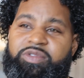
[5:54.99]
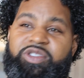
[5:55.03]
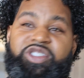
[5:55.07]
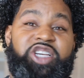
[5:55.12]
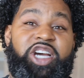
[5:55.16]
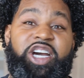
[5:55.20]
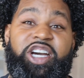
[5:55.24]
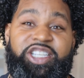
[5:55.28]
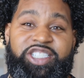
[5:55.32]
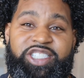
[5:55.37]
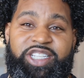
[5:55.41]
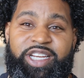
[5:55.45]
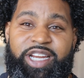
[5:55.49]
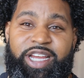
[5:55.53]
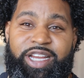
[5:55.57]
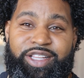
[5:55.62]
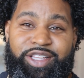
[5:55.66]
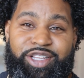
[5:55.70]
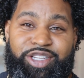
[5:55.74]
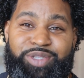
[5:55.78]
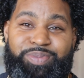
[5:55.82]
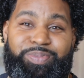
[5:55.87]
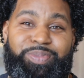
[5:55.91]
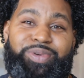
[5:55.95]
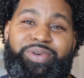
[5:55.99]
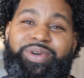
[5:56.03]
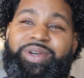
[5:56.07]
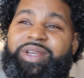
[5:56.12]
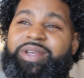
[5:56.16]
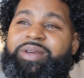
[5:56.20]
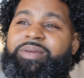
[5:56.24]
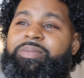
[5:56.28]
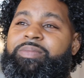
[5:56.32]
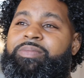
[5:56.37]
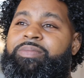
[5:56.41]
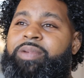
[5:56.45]
judging at this
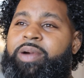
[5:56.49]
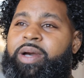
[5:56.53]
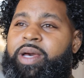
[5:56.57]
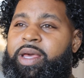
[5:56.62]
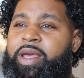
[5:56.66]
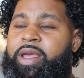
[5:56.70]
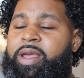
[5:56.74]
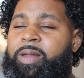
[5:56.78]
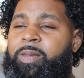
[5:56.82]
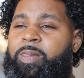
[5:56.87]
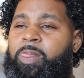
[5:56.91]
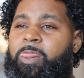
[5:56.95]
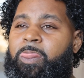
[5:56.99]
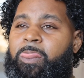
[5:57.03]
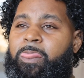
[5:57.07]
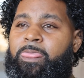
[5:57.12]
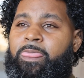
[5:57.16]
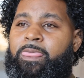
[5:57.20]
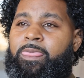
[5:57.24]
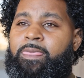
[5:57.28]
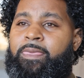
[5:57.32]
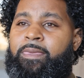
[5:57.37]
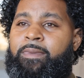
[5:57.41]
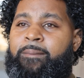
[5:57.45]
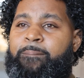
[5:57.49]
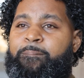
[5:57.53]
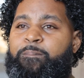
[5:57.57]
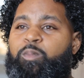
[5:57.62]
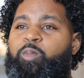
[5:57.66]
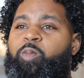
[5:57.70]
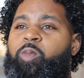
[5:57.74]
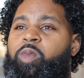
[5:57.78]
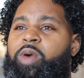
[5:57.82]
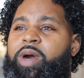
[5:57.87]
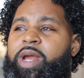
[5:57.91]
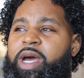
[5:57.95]
point. But
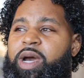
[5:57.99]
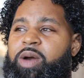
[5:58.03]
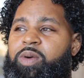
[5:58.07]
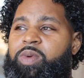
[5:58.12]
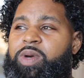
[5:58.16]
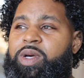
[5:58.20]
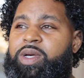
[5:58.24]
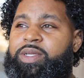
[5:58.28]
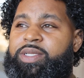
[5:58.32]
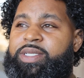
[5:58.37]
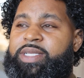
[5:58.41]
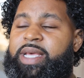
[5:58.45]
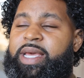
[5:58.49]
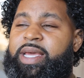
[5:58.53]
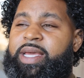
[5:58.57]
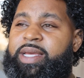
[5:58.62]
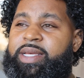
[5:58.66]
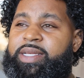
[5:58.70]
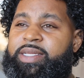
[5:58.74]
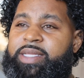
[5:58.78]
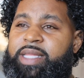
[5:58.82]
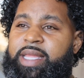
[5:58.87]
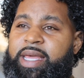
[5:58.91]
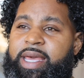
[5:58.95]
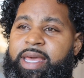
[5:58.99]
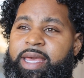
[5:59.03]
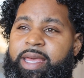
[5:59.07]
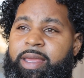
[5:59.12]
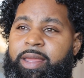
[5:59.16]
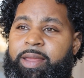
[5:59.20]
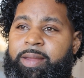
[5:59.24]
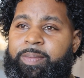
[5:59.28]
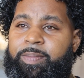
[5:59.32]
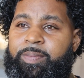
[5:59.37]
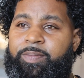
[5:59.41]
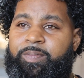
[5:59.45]
what I will say is
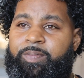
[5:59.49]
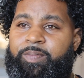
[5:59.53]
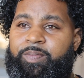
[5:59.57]
that